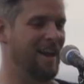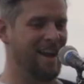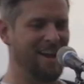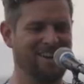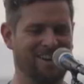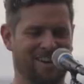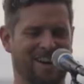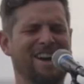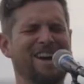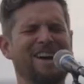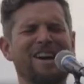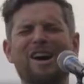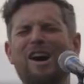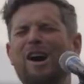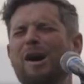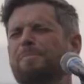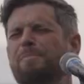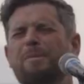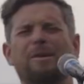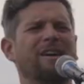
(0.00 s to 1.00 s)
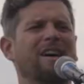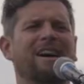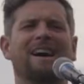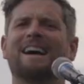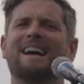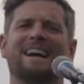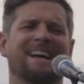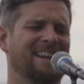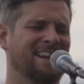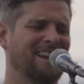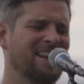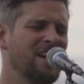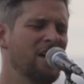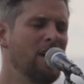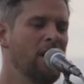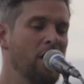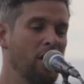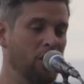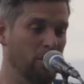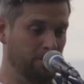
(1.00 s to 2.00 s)
can't help but
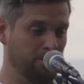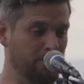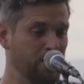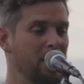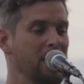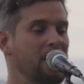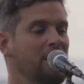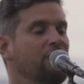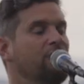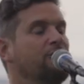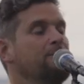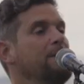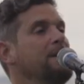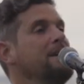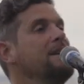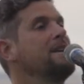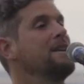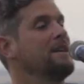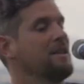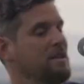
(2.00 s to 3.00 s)
amaze me.